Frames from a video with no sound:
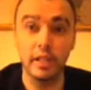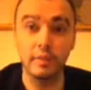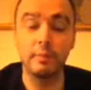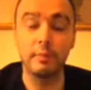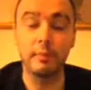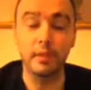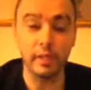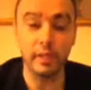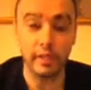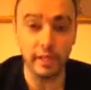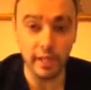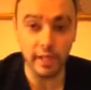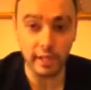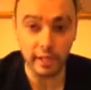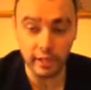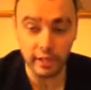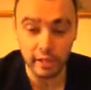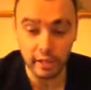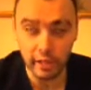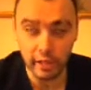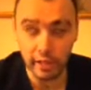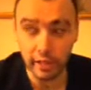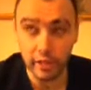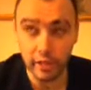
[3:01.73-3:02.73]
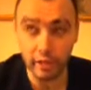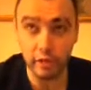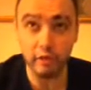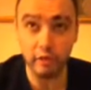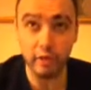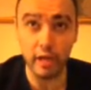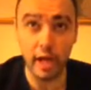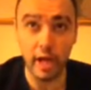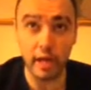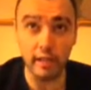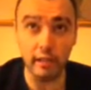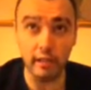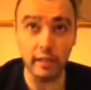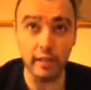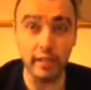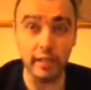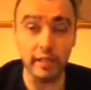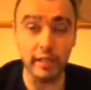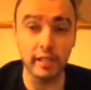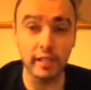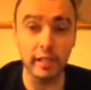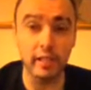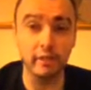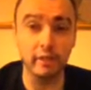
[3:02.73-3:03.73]
This reality
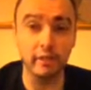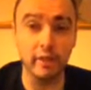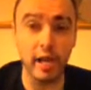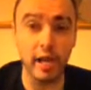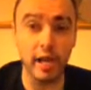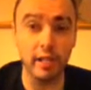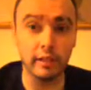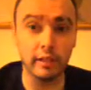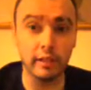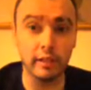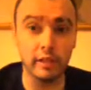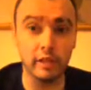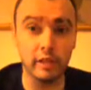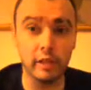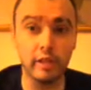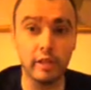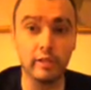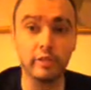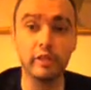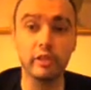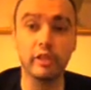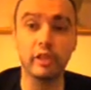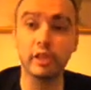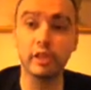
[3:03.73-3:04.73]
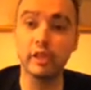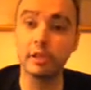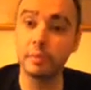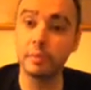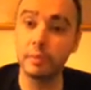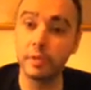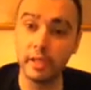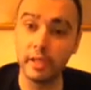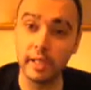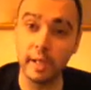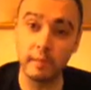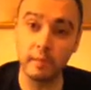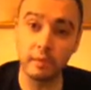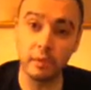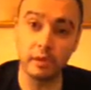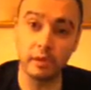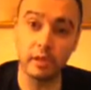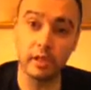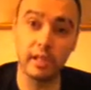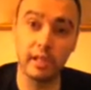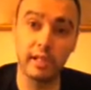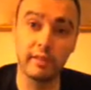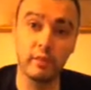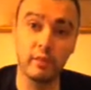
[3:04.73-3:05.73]
and reality in general is just a perceptual
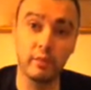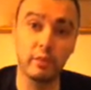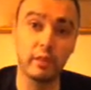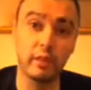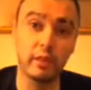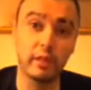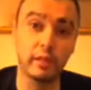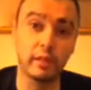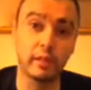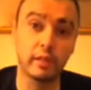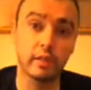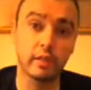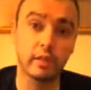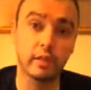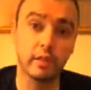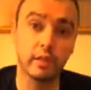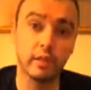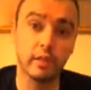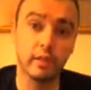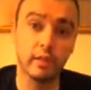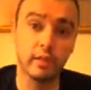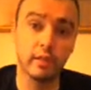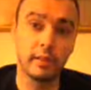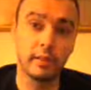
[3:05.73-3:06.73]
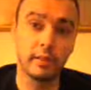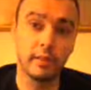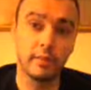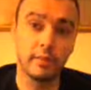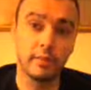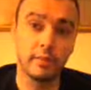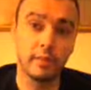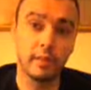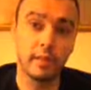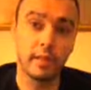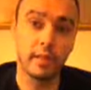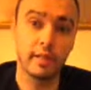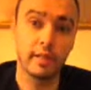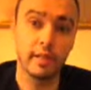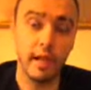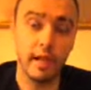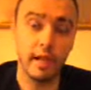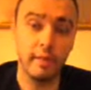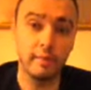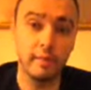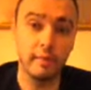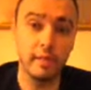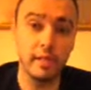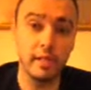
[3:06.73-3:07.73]
state of awareness.
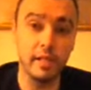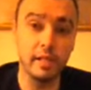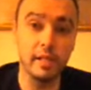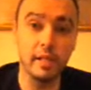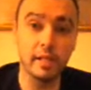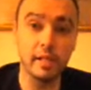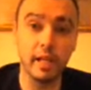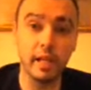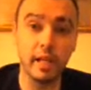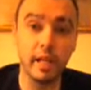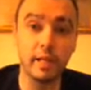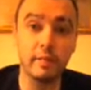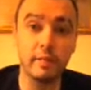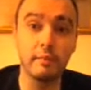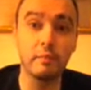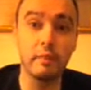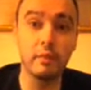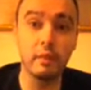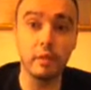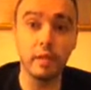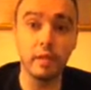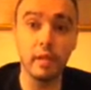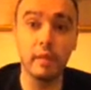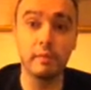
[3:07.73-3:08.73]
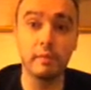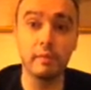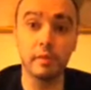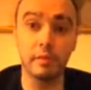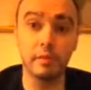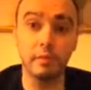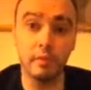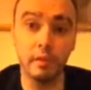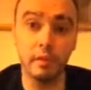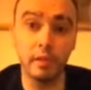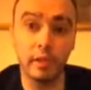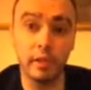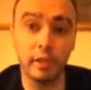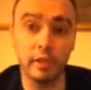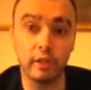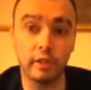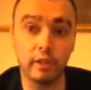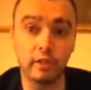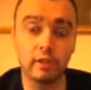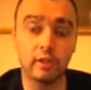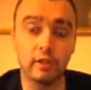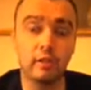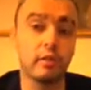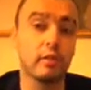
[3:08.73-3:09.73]
That means it's like a computer game
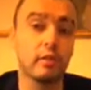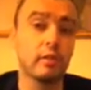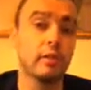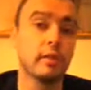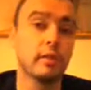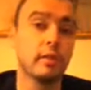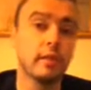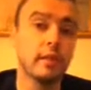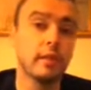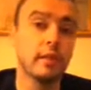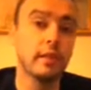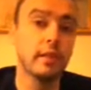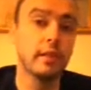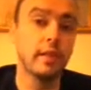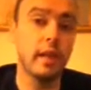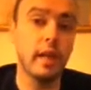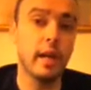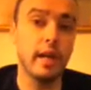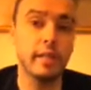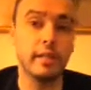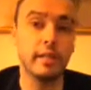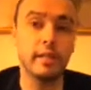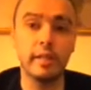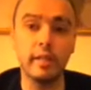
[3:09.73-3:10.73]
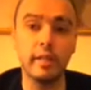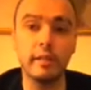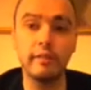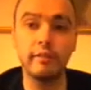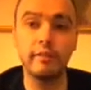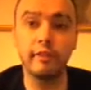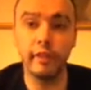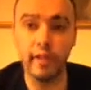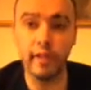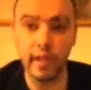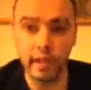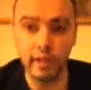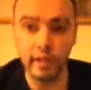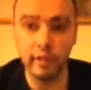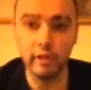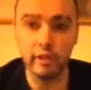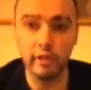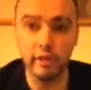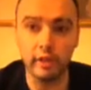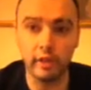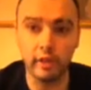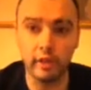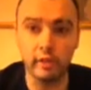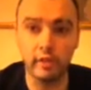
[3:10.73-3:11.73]
simulation and an infinite
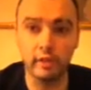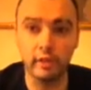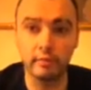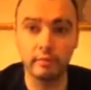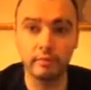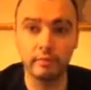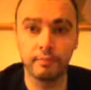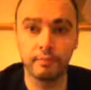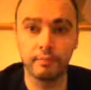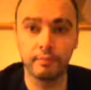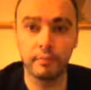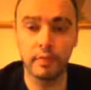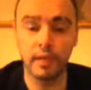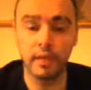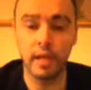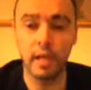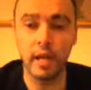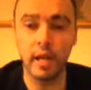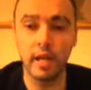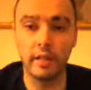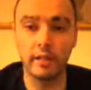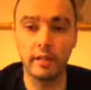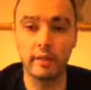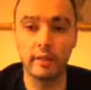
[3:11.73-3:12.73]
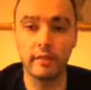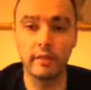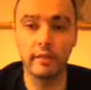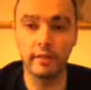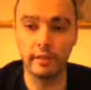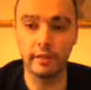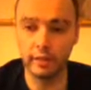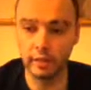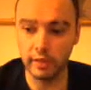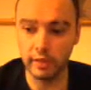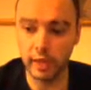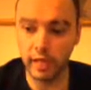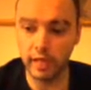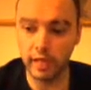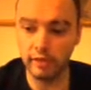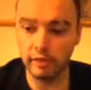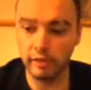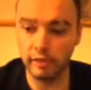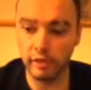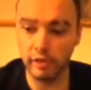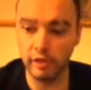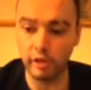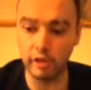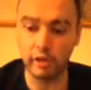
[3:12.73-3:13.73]
energy system, and the
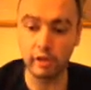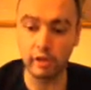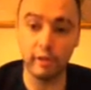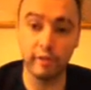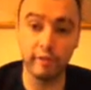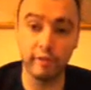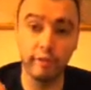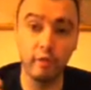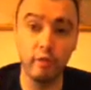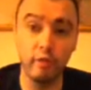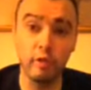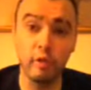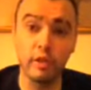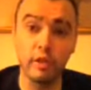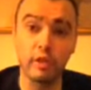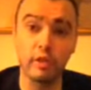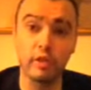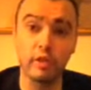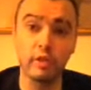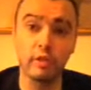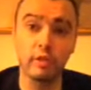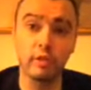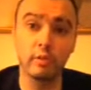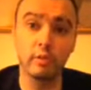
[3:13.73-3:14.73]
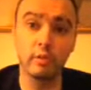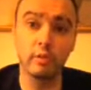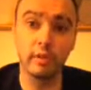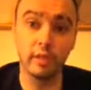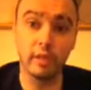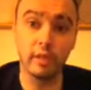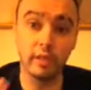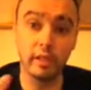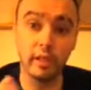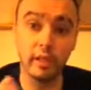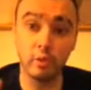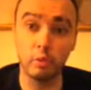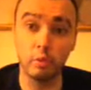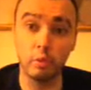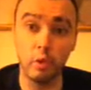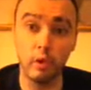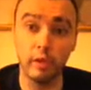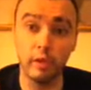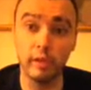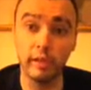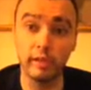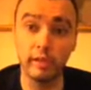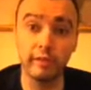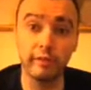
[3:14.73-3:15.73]
lives are just a focus within this
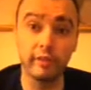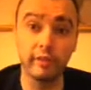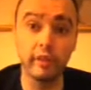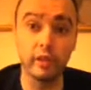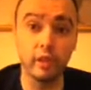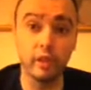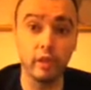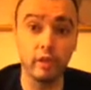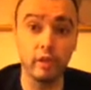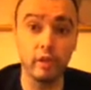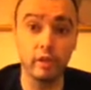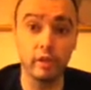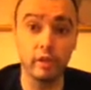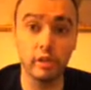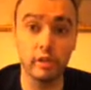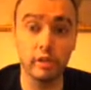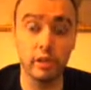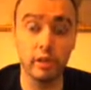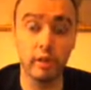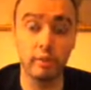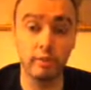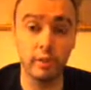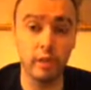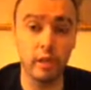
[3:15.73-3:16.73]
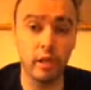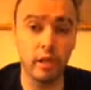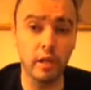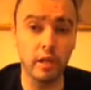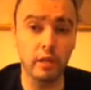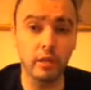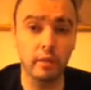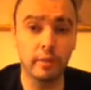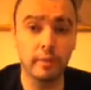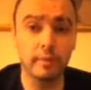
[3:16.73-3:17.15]
one infinite consciousness that we are.